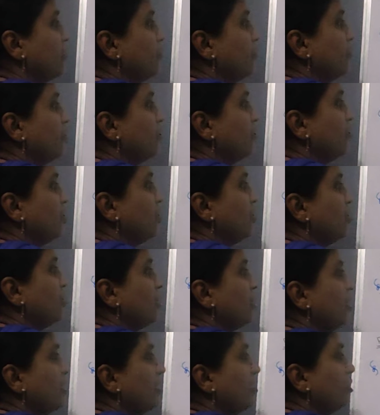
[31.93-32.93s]
the
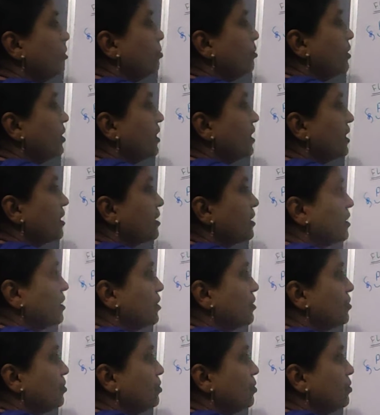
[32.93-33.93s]
female
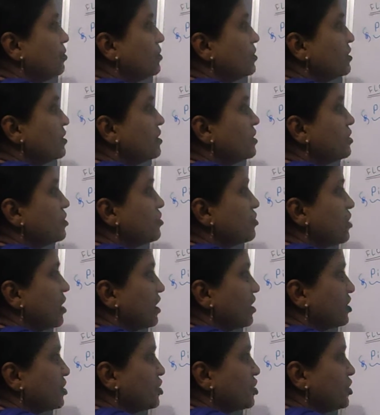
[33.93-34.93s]
reproductive
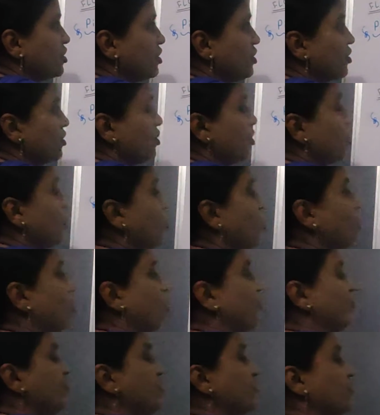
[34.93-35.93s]
structure
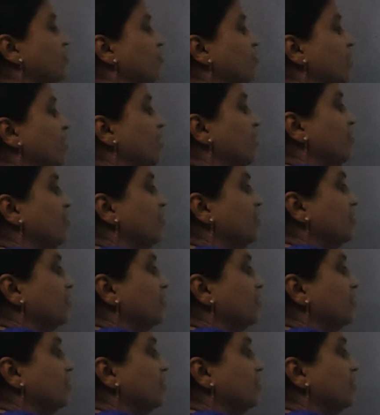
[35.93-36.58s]
of the flower